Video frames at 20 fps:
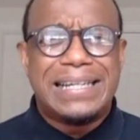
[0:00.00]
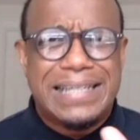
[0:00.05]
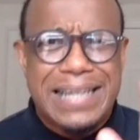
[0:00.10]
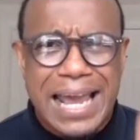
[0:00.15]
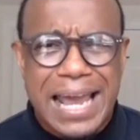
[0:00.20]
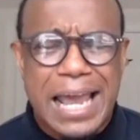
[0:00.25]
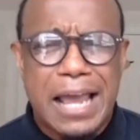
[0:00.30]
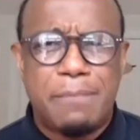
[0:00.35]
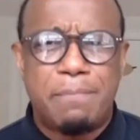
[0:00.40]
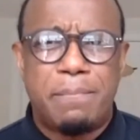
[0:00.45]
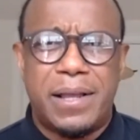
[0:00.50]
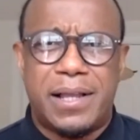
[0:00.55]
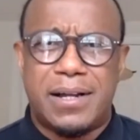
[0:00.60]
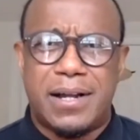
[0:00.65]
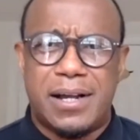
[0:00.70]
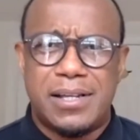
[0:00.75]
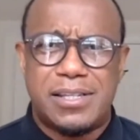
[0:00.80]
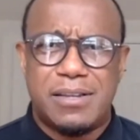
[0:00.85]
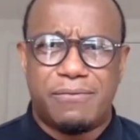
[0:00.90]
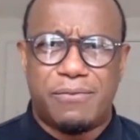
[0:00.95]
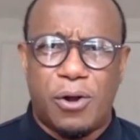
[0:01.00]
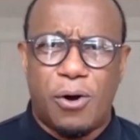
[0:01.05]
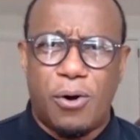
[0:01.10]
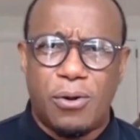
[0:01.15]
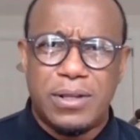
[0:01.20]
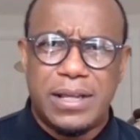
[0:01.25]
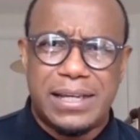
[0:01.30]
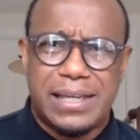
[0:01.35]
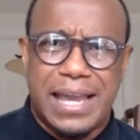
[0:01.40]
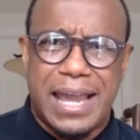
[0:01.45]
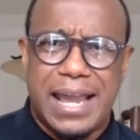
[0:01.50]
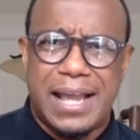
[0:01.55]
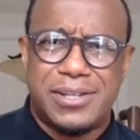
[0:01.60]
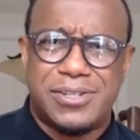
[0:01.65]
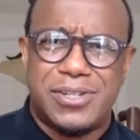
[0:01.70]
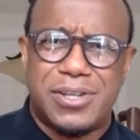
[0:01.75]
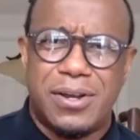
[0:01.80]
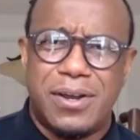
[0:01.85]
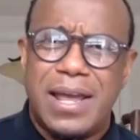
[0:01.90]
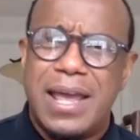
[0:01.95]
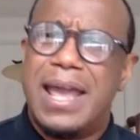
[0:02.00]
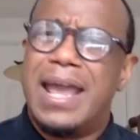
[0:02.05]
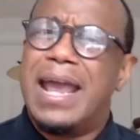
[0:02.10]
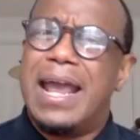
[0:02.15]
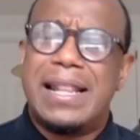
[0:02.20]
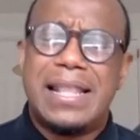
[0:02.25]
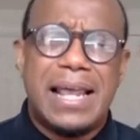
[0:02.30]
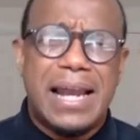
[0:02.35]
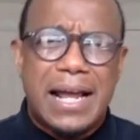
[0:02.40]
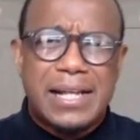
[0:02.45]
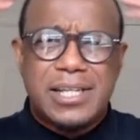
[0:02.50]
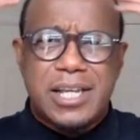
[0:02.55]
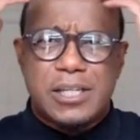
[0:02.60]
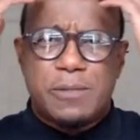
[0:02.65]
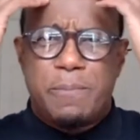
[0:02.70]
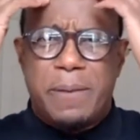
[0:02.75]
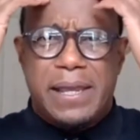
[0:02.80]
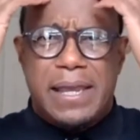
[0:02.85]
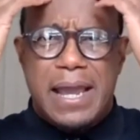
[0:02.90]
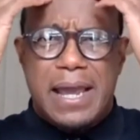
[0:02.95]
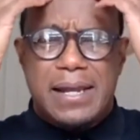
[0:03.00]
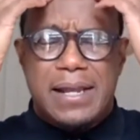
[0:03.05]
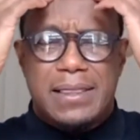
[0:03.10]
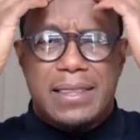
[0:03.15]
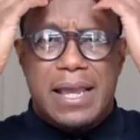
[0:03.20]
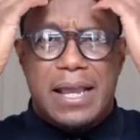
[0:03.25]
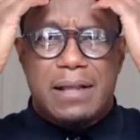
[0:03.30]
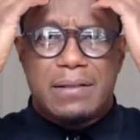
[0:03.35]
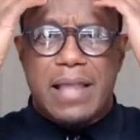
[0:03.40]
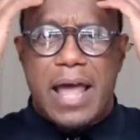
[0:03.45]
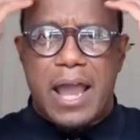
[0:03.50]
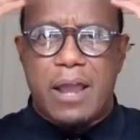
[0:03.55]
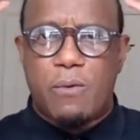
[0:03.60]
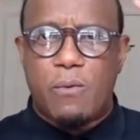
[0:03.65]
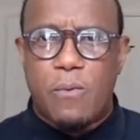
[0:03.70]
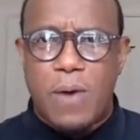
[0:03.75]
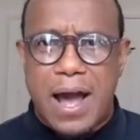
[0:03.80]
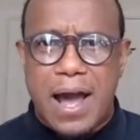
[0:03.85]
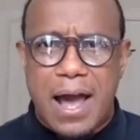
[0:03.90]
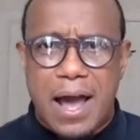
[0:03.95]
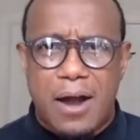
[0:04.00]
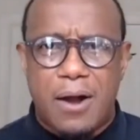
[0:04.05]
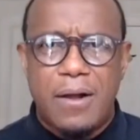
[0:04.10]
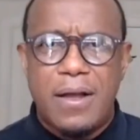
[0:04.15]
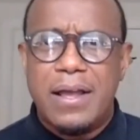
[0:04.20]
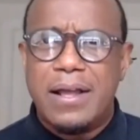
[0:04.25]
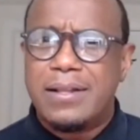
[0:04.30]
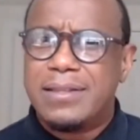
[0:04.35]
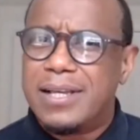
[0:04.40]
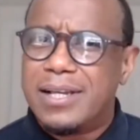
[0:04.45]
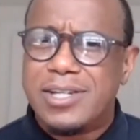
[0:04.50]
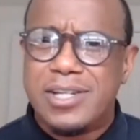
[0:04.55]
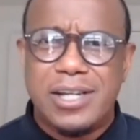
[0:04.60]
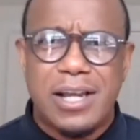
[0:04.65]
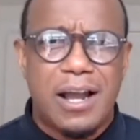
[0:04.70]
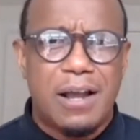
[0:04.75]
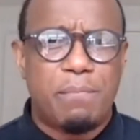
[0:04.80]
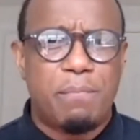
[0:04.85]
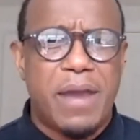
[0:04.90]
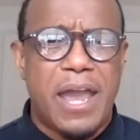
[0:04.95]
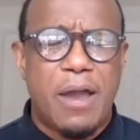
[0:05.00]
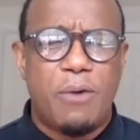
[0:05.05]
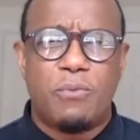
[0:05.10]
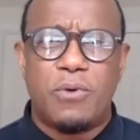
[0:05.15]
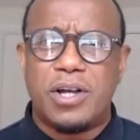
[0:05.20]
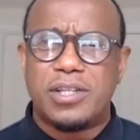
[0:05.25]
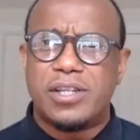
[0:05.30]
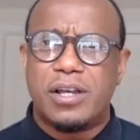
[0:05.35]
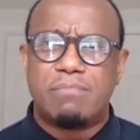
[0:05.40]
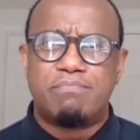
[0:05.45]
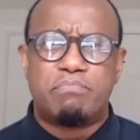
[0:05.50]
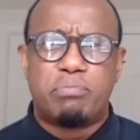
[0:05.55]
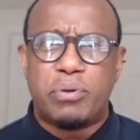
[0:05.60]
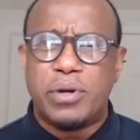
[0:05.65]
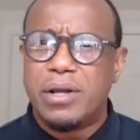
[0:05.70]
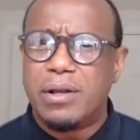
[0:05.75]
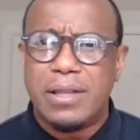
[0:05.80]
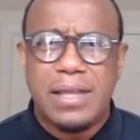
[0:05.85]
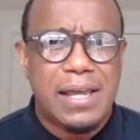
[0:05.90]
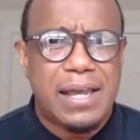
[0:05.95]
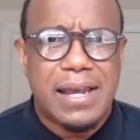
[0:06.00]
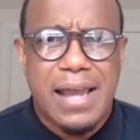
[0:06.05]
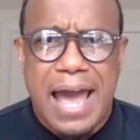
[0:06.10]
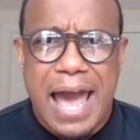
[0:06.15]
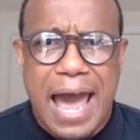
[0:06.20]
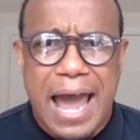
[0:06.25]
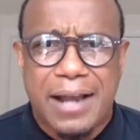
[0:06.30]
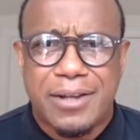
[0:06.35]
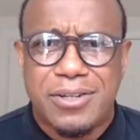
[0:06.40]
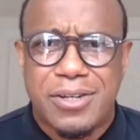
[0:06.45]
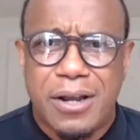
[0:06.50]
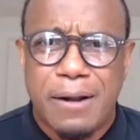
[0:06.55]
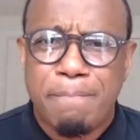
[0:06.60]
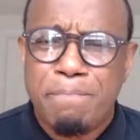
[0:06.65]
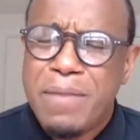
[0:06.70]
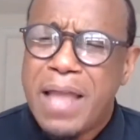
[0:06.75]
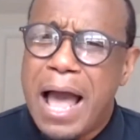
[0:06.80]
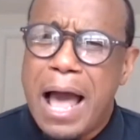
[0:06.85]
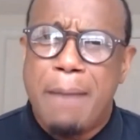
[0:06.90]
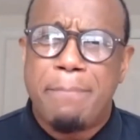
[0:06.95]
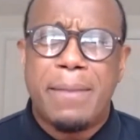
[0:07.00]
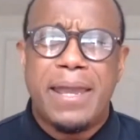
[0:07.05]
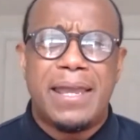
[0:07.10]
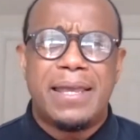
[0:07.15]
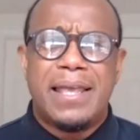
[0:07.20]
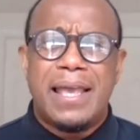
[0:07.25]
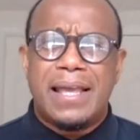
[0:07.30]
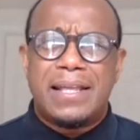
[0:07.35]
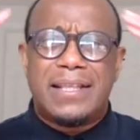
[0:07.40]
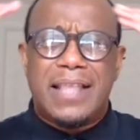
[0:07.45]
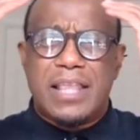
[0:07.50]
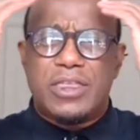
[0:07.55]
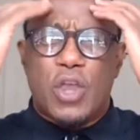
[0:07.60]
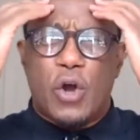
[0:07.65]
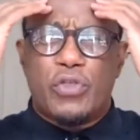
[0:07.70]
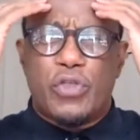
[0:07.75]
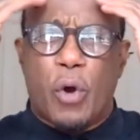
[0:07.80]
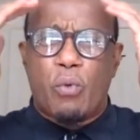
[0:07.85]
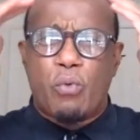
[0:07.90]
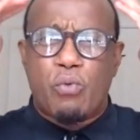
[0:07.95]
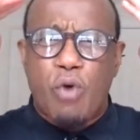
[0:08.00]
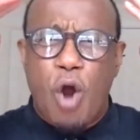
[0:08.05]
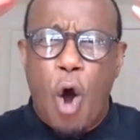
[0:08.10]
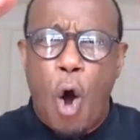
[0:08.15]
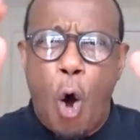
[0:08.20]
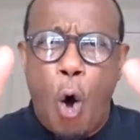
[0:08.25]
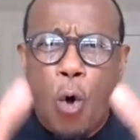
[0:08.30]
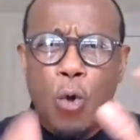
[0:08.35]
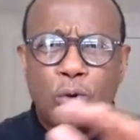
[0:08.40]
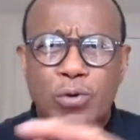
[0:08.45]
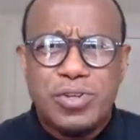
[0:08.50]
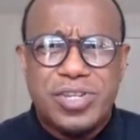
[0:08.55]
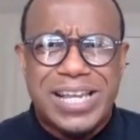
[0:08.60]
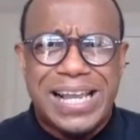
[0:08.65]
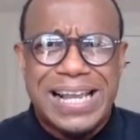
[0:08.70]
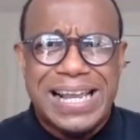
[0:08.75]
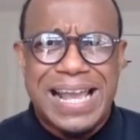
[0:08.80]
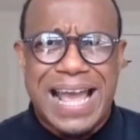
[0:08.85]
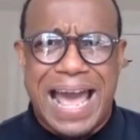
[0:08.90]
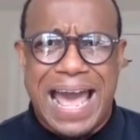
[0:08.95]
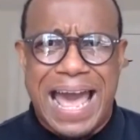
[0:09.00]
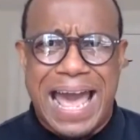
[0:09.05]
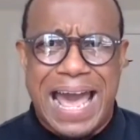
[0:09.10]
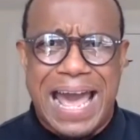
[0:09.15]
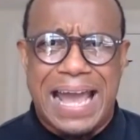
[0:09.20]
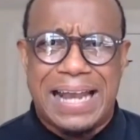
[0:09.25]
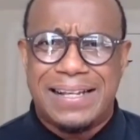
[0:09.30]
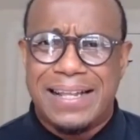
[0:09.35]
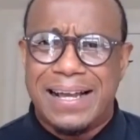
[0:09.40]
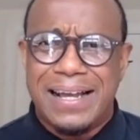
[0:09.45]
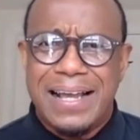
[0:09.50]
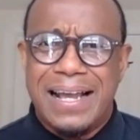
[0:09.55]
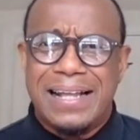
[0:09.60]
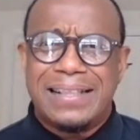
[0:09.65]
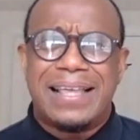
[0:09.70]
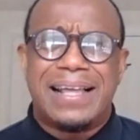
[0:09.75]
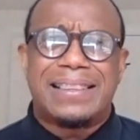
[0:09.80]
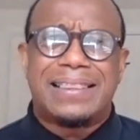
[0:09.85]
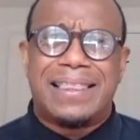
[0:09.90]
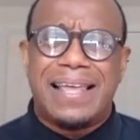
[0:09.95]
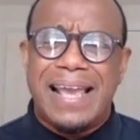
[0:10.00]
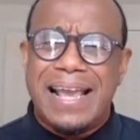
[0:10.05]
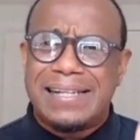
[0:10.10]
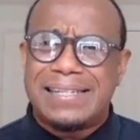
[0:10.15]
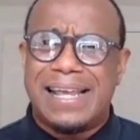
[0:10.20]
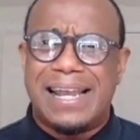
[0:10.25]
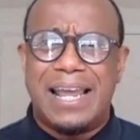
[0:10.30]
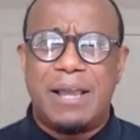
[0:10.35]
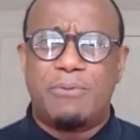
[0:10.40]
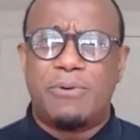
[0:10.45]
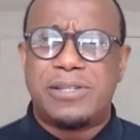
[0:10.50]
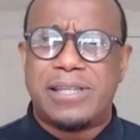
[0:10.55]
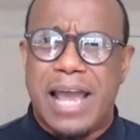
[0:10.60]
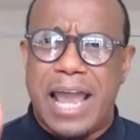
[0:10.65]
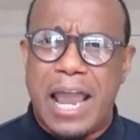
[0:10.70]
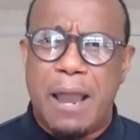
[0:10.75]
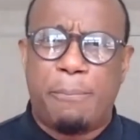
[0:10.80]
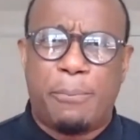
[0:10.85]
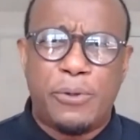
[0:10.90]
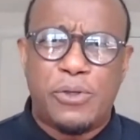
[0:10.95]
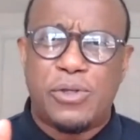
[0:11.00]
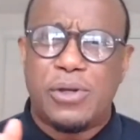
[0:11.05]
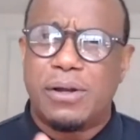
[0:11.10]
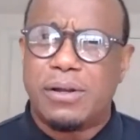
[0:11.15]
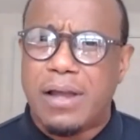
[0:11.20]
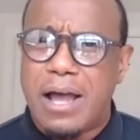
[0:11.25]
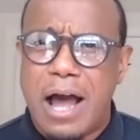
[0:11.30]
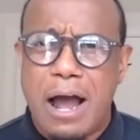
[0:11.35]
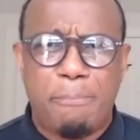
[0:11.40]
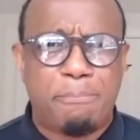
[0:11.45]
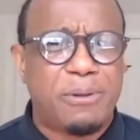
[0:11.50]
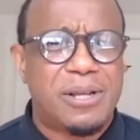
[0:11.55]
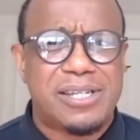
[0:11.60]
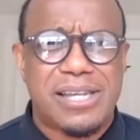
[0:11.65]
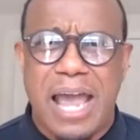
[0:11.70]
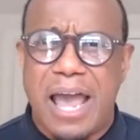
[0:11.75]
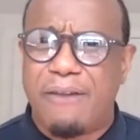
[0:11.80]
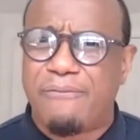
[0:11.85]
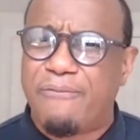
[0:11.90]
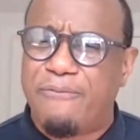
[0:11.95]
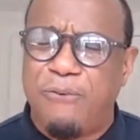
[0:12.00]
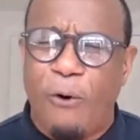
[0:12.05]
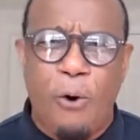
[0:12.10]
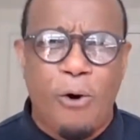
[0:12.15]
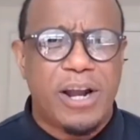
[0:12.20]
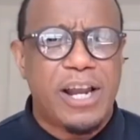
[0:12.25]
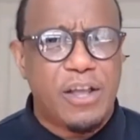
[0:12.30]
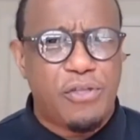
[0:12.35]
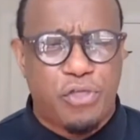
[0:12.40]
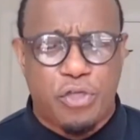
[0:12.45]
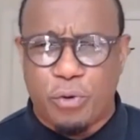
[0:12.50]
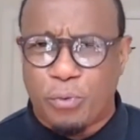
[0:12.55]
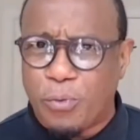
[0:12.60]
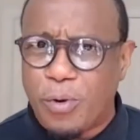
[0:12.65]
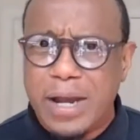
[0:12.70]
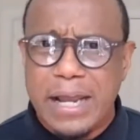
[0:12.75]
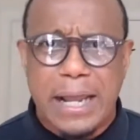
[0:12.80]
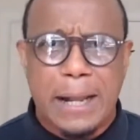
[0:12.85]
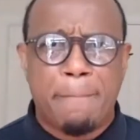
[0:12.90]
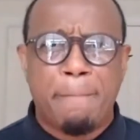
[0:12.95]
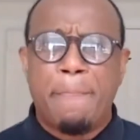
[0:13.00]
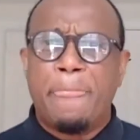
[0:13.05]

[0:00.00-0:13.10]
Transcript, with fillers: dead because of colon cancer. And then I just began to think, like, wow, this young man was a brilliant actor. I mean, the roles he had, the things that he was able to accomplish at 43.